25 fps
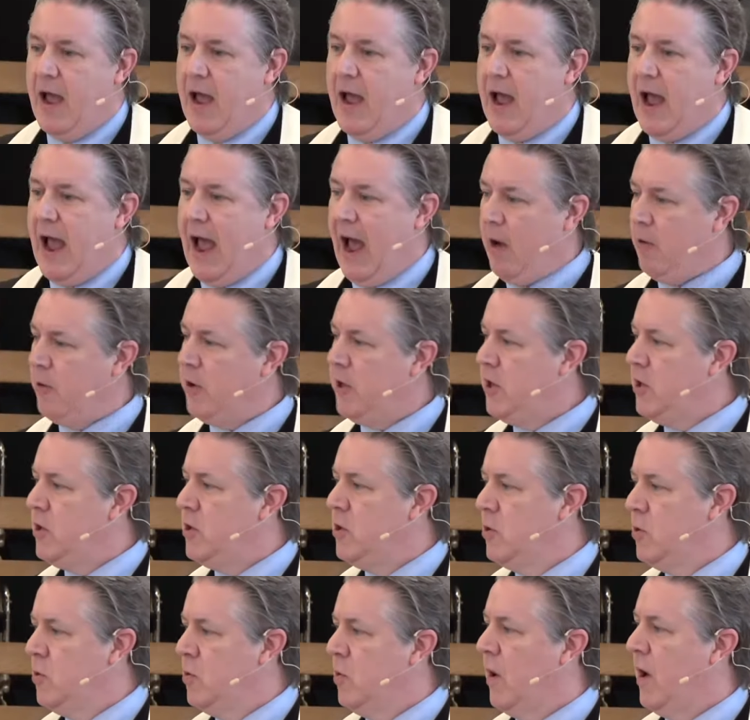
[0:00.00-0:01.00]
How do
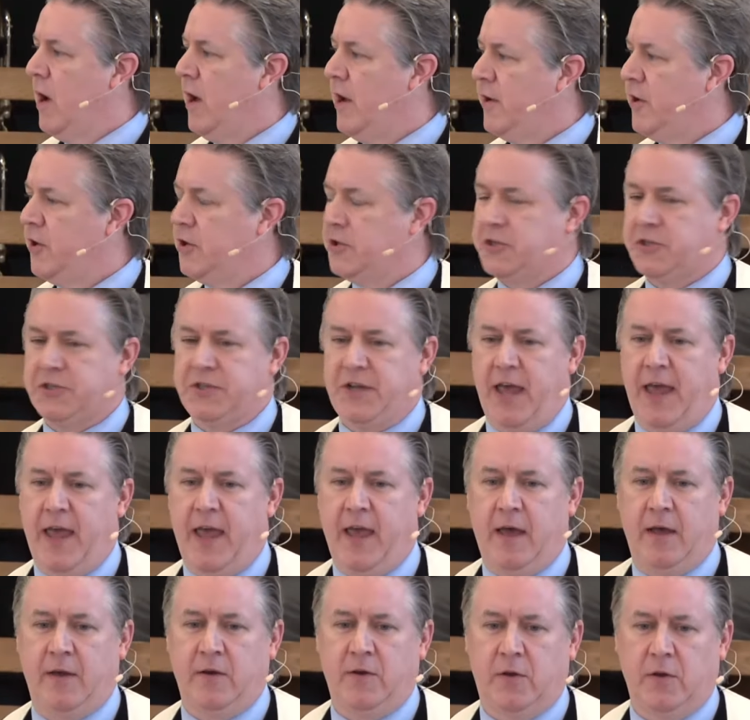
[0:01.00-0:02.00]
you
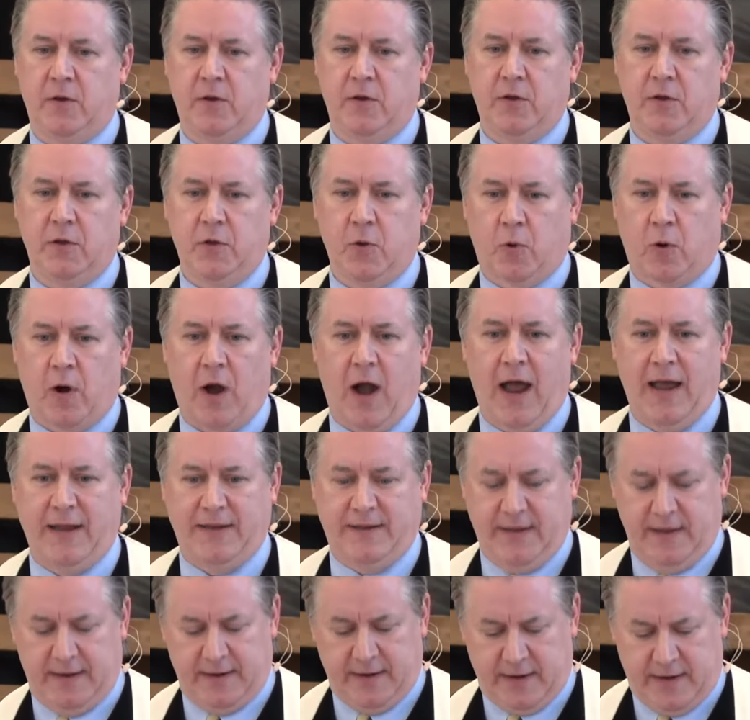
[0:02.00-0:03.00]
understand your
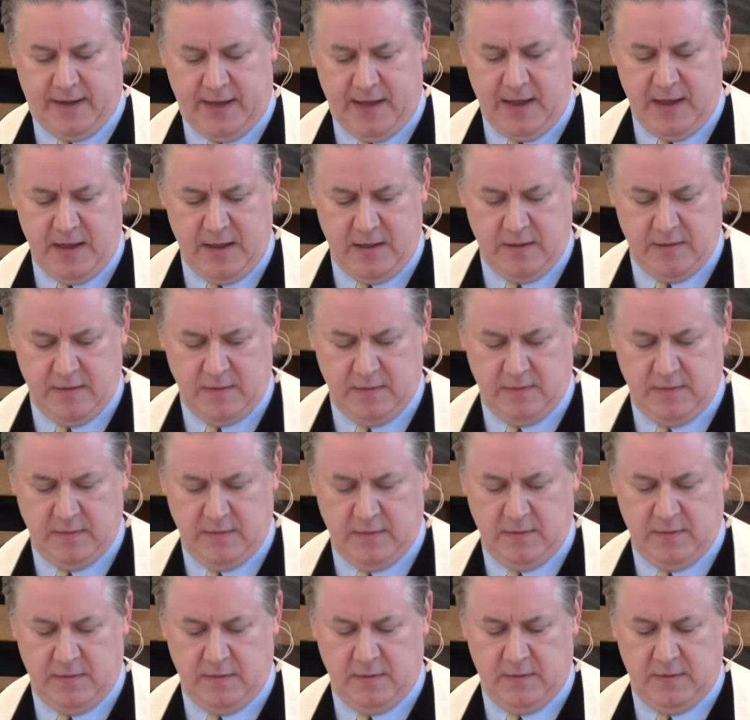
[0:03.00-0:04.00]
identity?
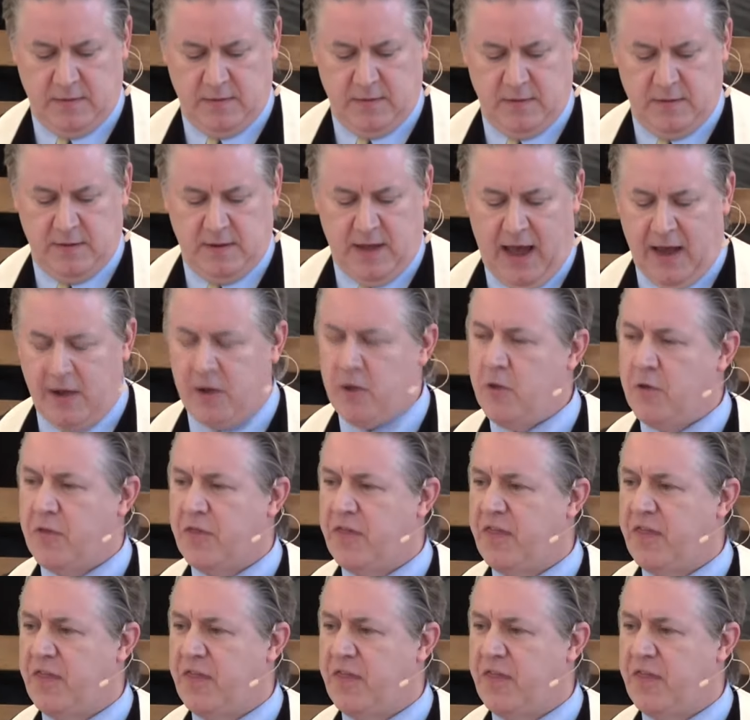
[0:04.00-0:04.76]
How do you